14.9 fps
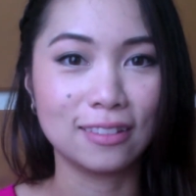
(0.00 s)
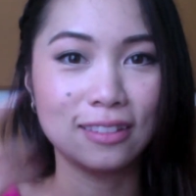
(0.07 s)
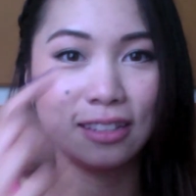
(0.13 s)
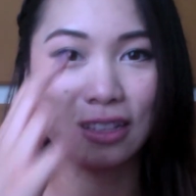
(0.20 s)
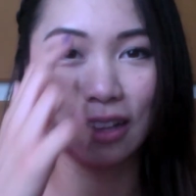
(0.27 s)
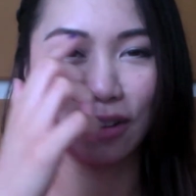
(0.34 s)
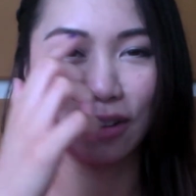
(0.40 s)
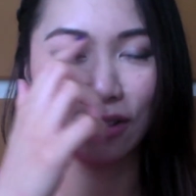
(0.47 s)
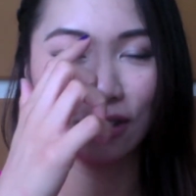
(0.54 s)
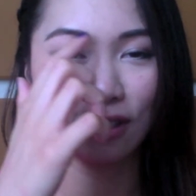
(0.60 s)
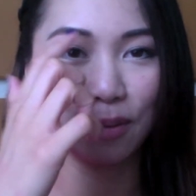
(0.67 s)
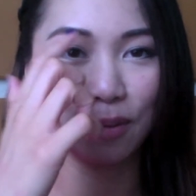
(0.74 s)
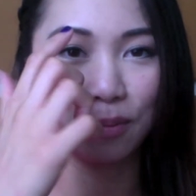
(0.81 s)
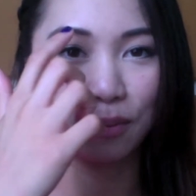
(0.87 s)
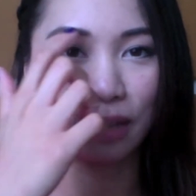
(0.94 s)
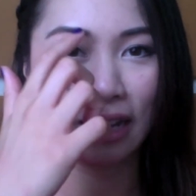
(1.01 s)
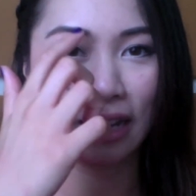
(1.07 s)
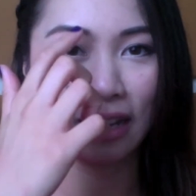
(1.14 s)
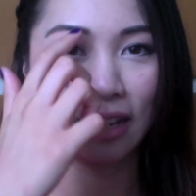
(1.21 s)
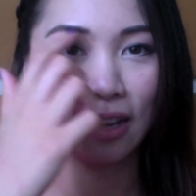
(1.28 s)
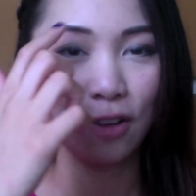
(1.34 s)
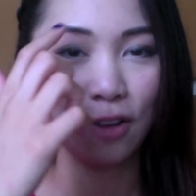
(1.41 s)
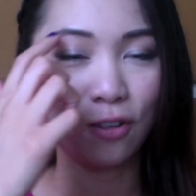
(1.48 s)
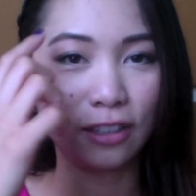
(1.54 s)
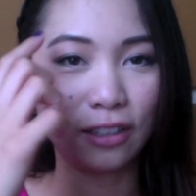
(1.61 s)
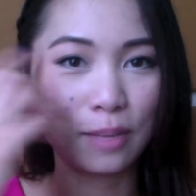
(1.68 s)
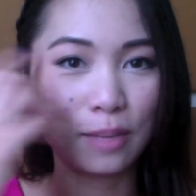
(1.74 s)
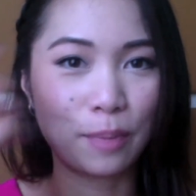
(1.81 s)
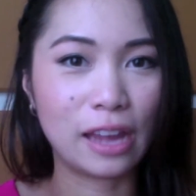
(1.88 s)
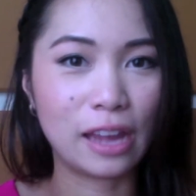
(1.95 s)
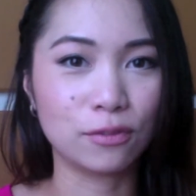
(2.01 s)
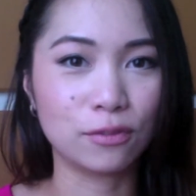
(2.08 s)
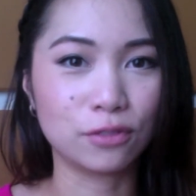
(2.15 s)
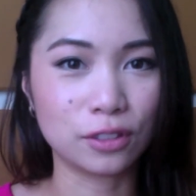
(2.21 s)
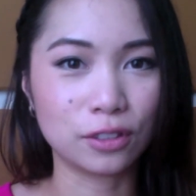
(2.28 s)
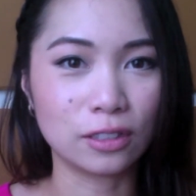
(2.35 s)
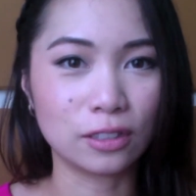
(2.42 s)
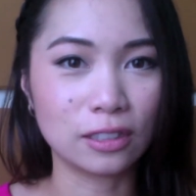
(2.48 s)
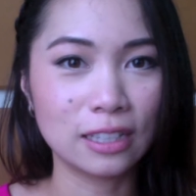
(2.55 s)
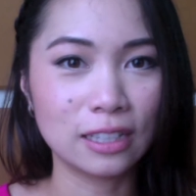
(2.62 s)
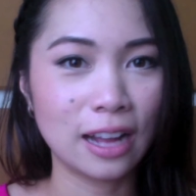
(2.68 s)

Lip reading: you know, some like really painful,